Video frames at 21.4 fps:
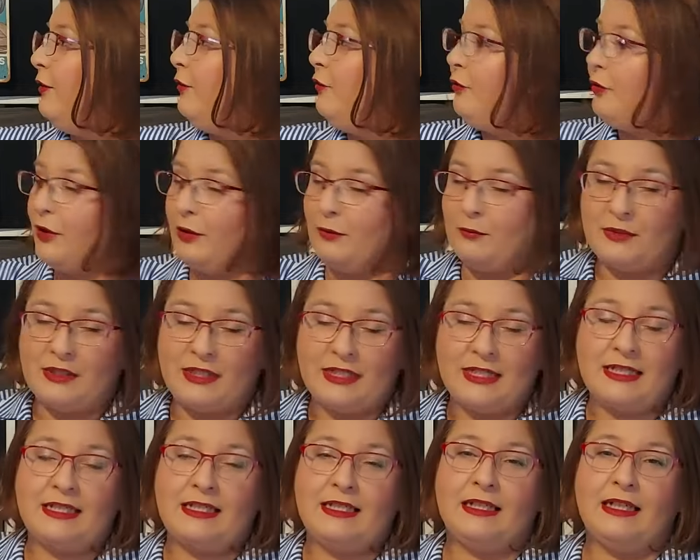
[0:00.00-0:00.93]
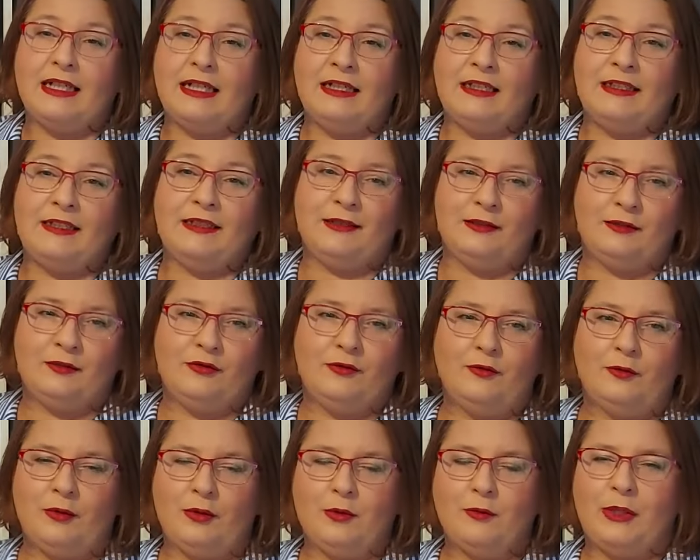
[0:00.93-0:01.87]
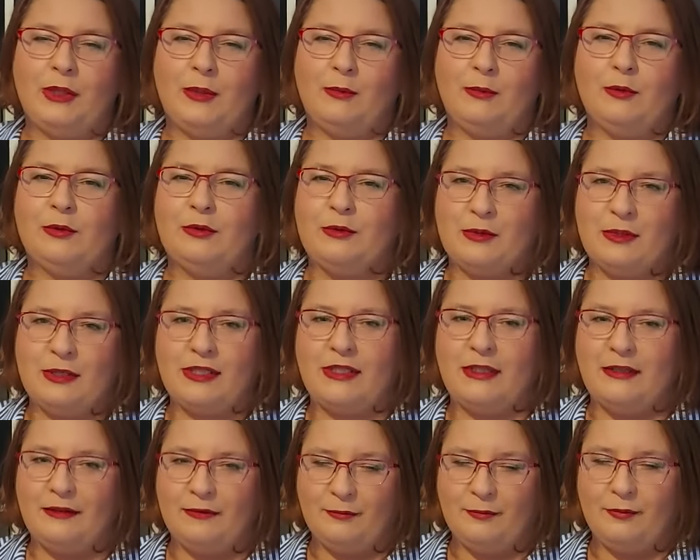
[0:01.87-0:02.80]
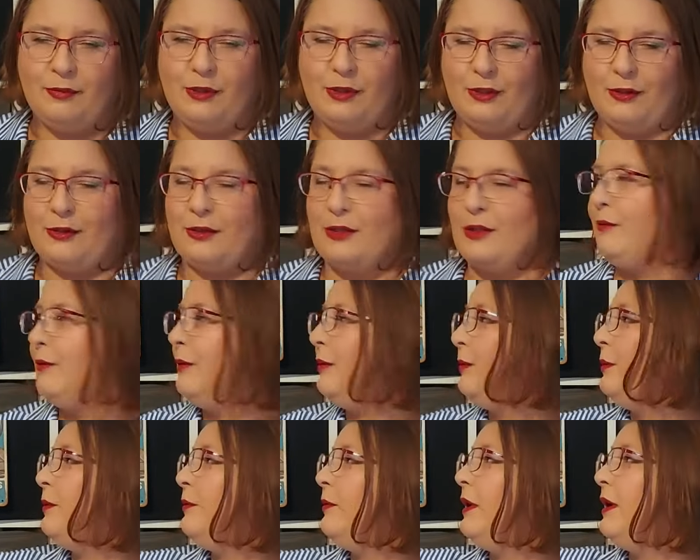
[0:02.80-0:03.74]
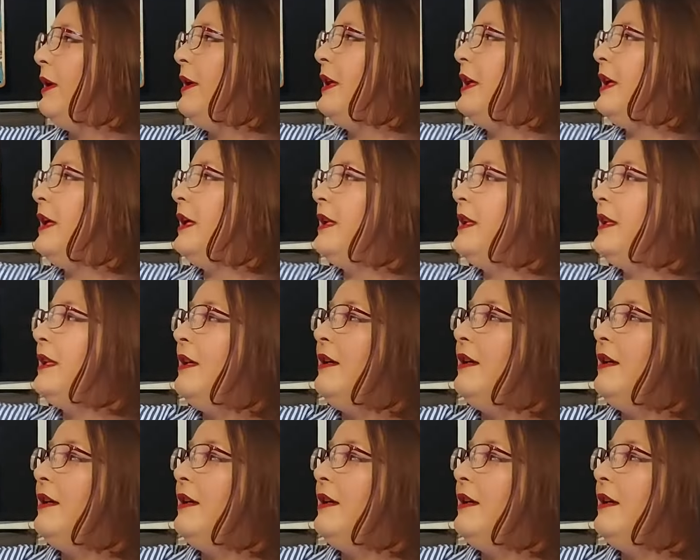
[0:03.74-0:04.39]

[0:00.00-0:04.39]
from this side, you won't be able to see because she will be wearing it.